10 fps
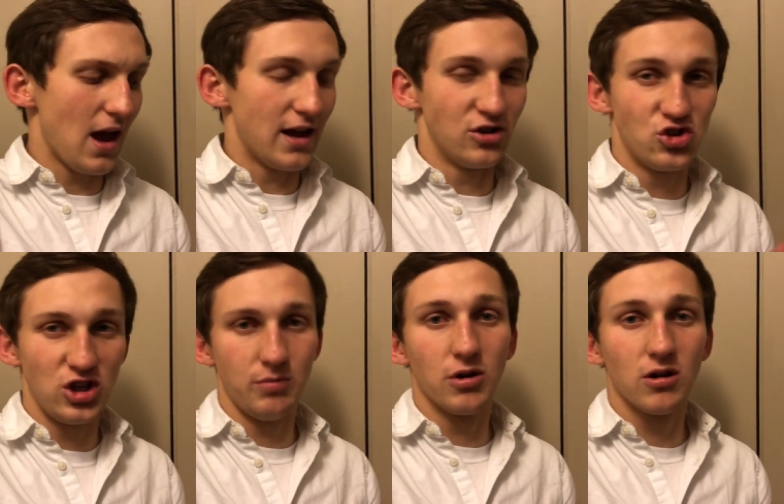and
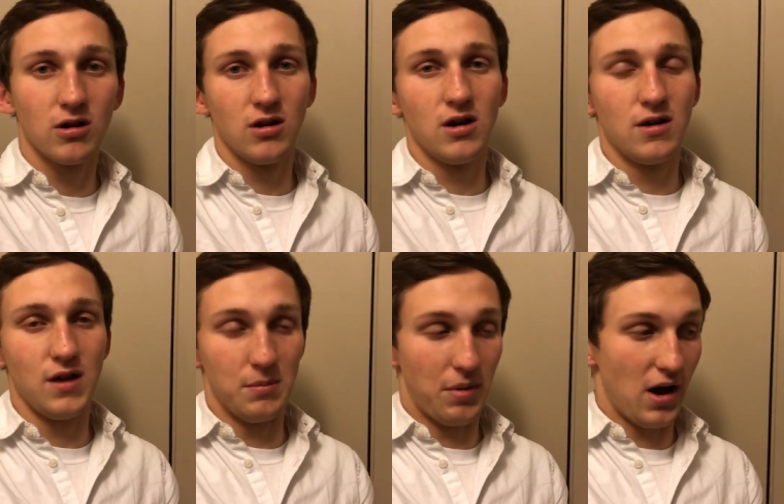cheaper
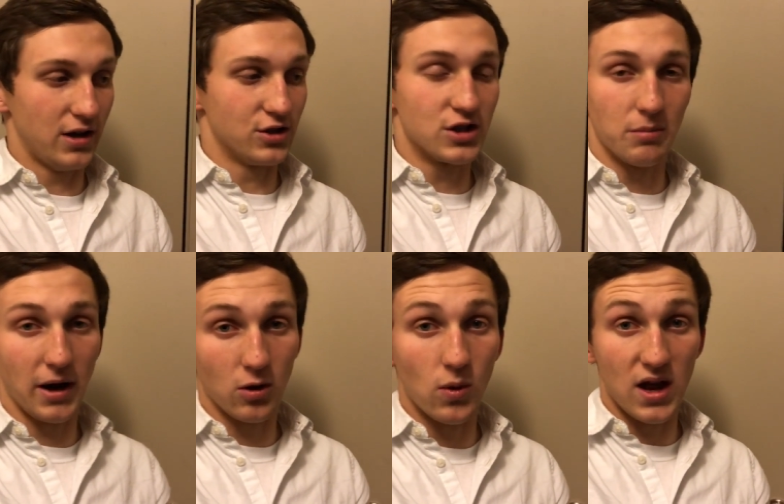than buying just the
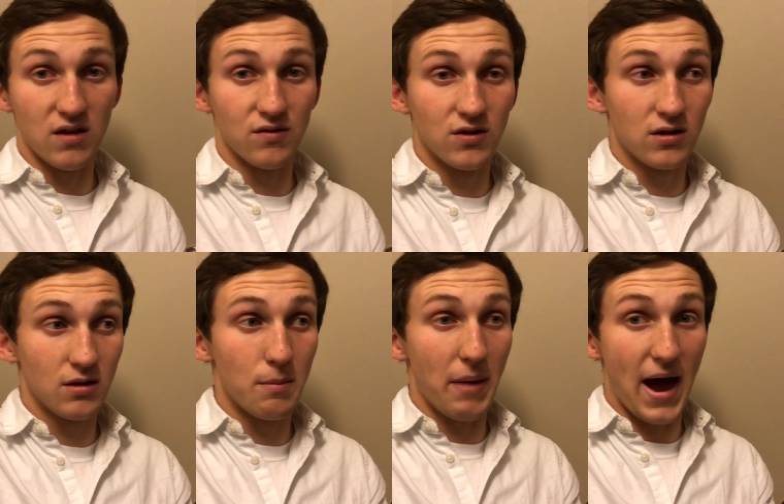microwave
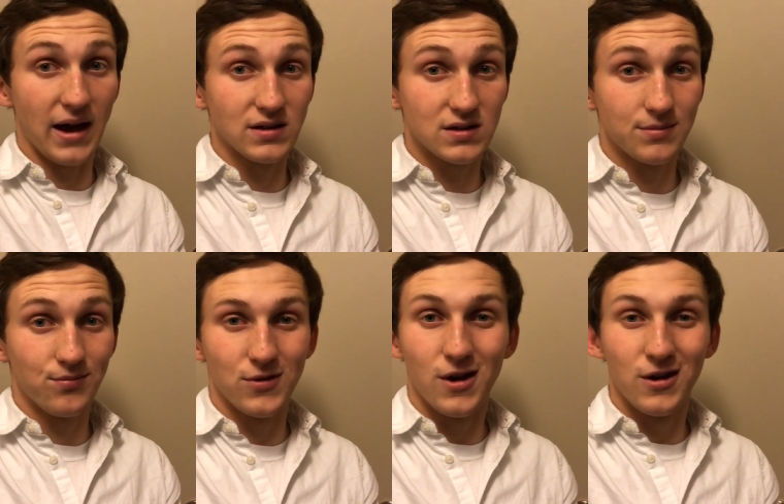bags.
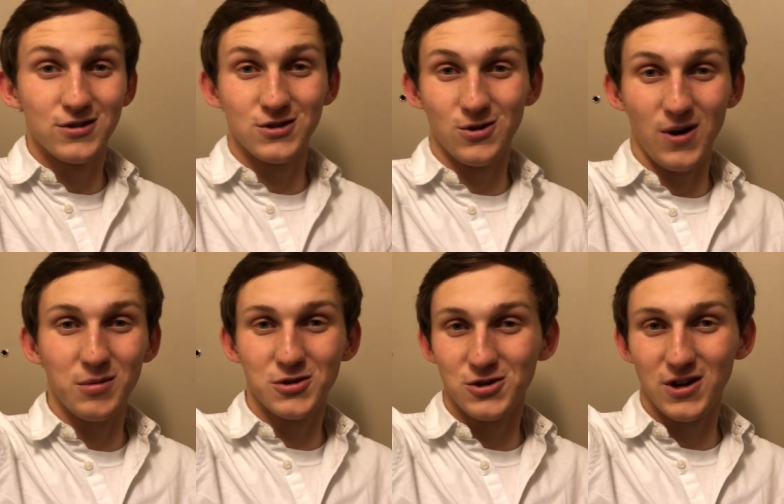So I'm
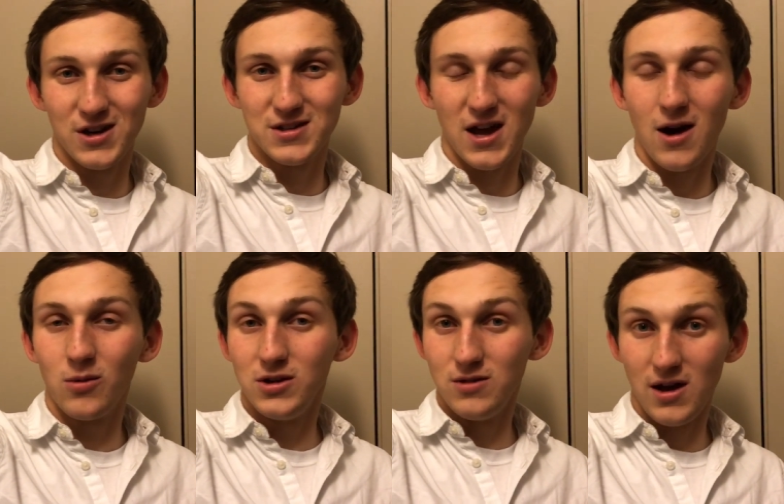gonna show you guys how
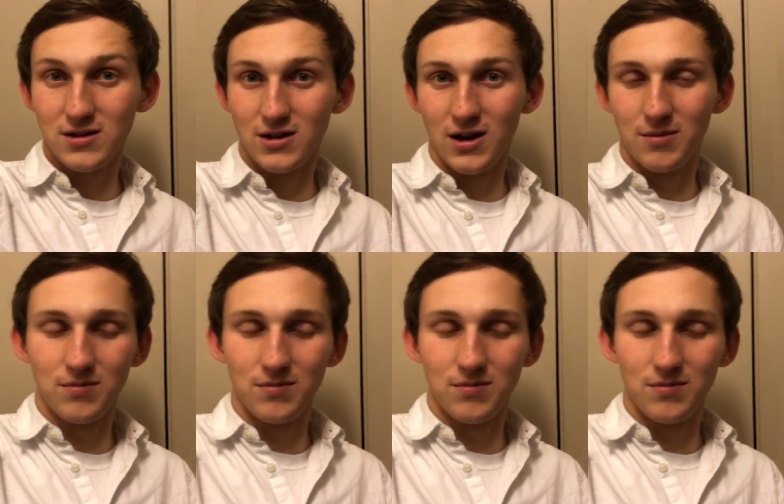we do that today.